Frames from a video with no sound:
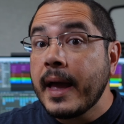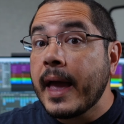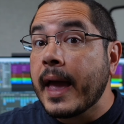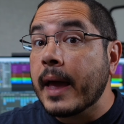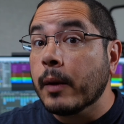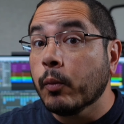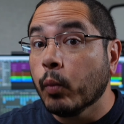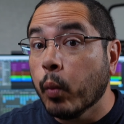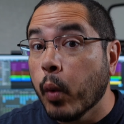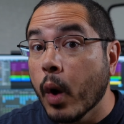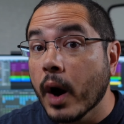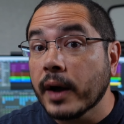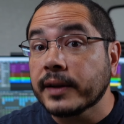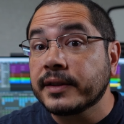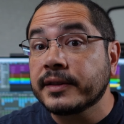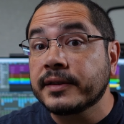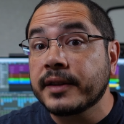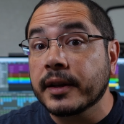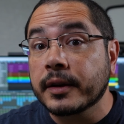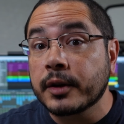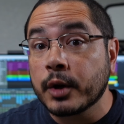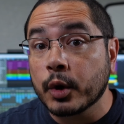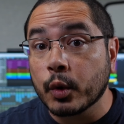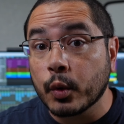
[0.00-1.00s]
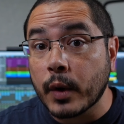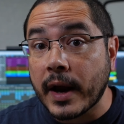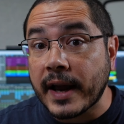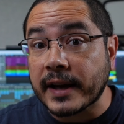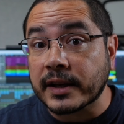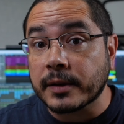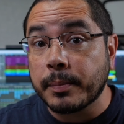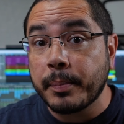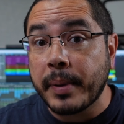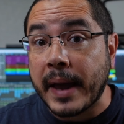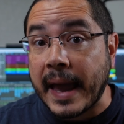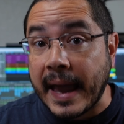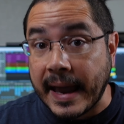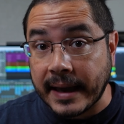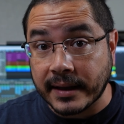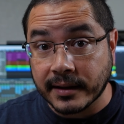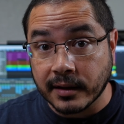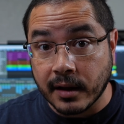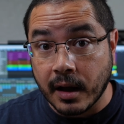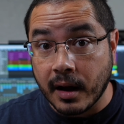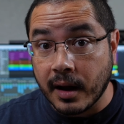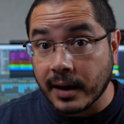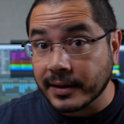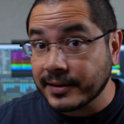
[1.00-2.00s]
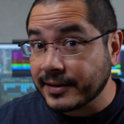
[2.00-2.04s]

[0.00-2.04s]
and what's the correct pan law